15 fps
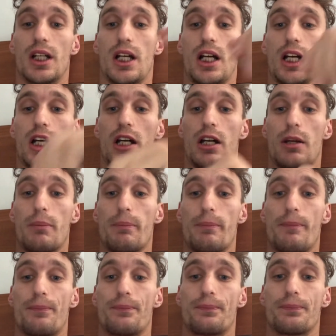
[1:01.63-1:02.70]

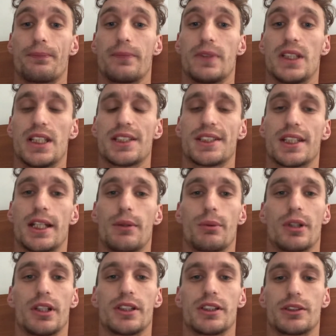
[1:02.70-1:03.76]
Yesterday
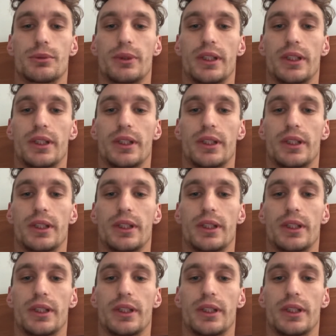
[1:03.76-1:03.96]
when I did the